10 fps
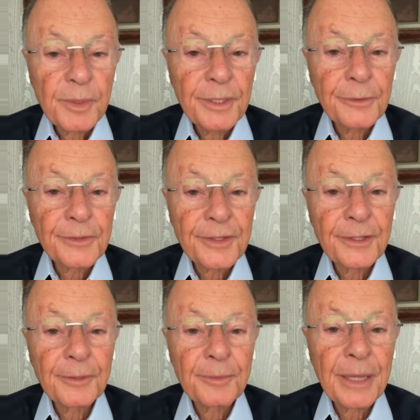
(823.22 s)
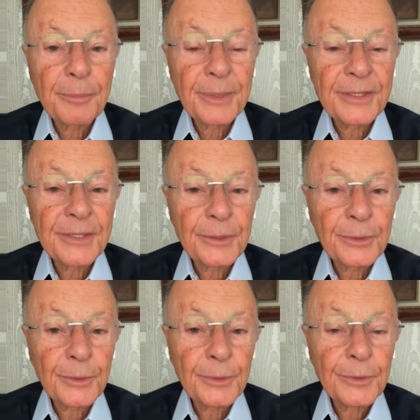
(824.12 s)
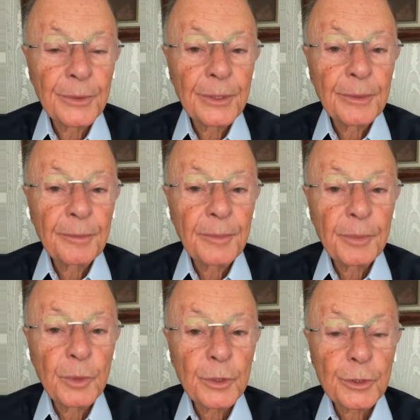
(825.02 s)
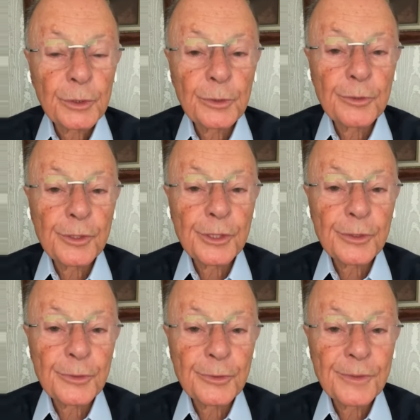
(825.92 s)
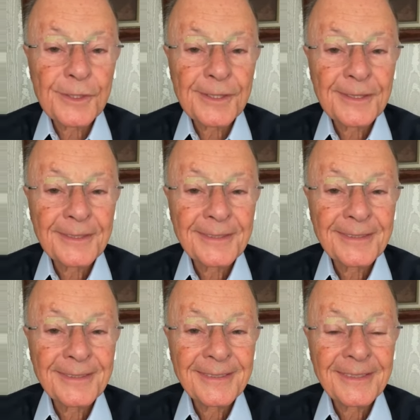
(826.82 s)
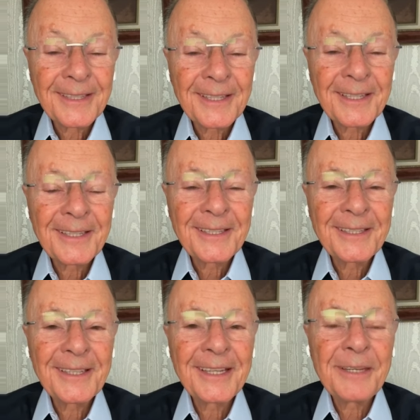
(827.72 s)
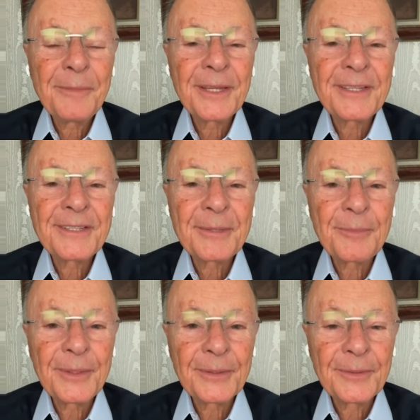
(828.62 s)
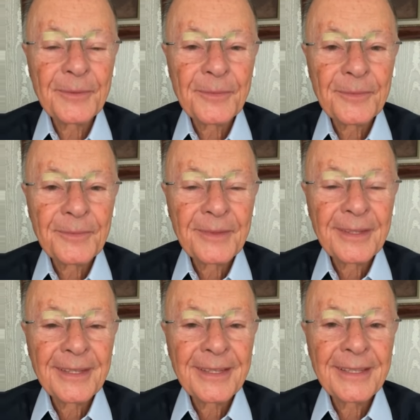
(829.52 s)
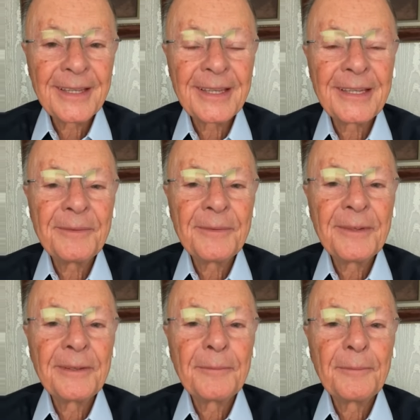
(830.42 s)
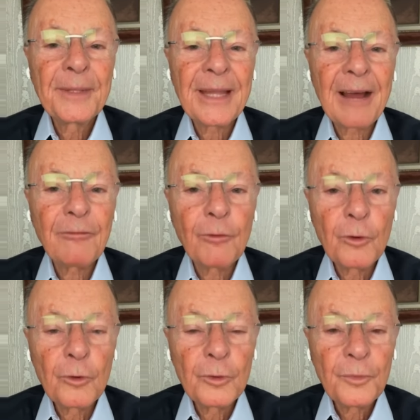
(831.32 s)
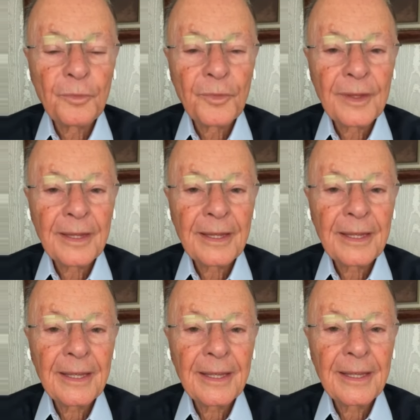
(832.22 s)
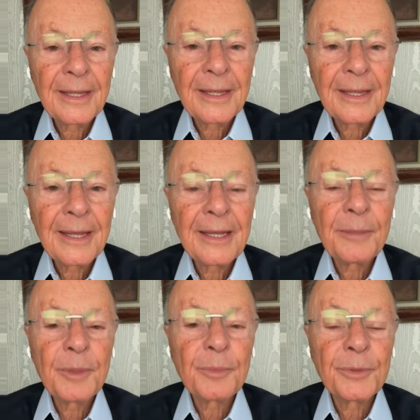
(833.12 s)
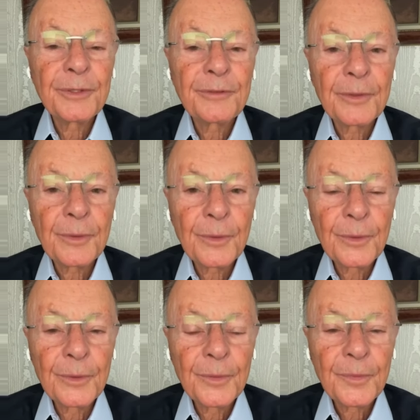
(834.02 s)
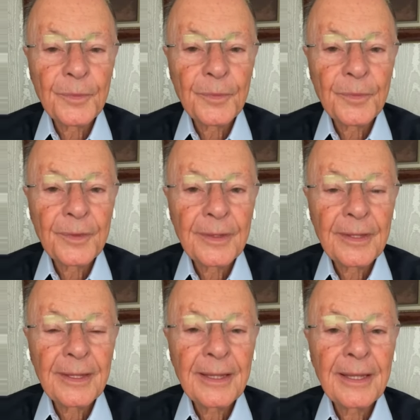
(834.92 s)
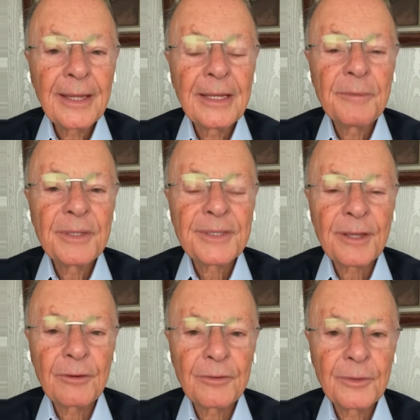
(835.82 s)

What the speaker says: Holy Spirit introduced me, showed me the Lord Jesus, and He received me, and He washed me, He purified me, He saved me.